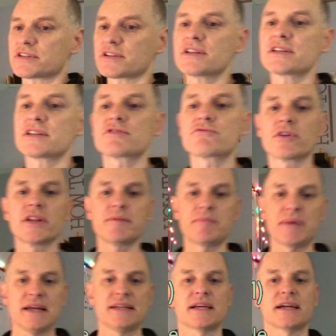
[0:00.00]
So this is really
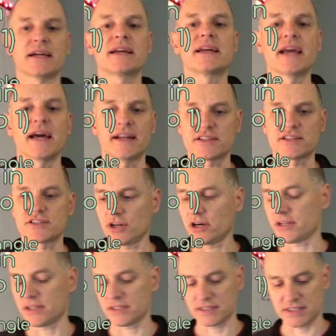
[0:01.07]
basic getting
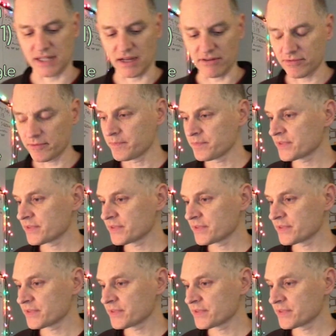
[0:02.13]
started stuff.